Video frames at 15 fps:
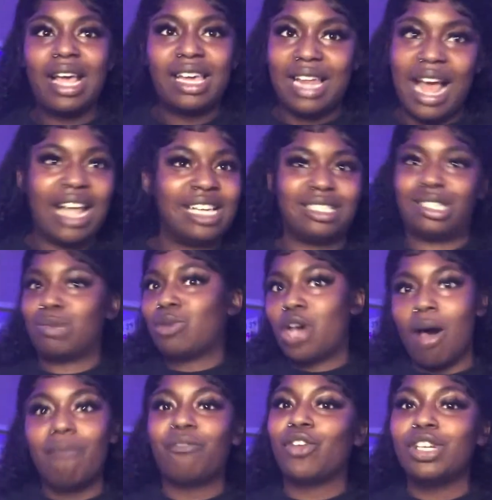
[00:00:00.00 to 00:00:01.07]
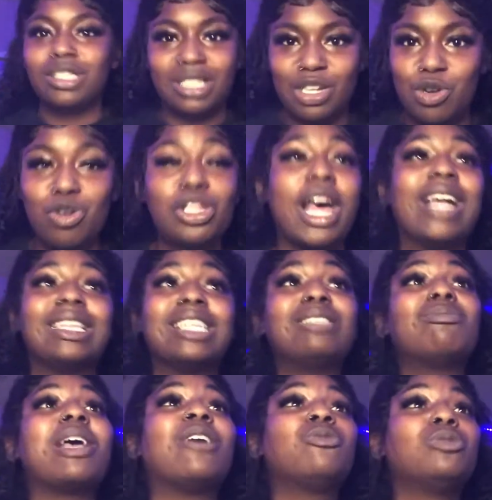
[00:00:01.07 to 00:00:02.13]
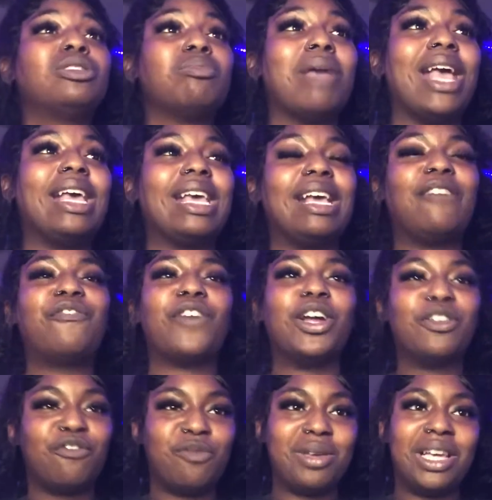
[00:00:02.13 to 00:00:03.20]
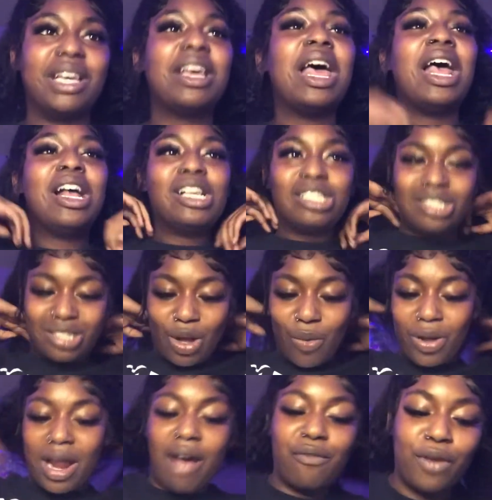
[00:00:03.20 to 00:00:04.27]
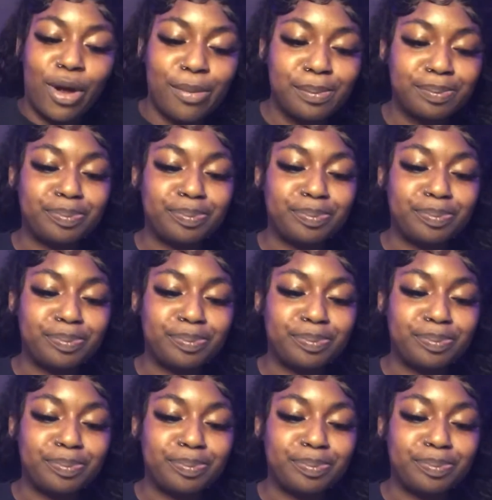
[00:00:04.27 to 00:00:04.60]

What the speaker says: can I get some comfort too? Like, this man was making fun of me. So whatever.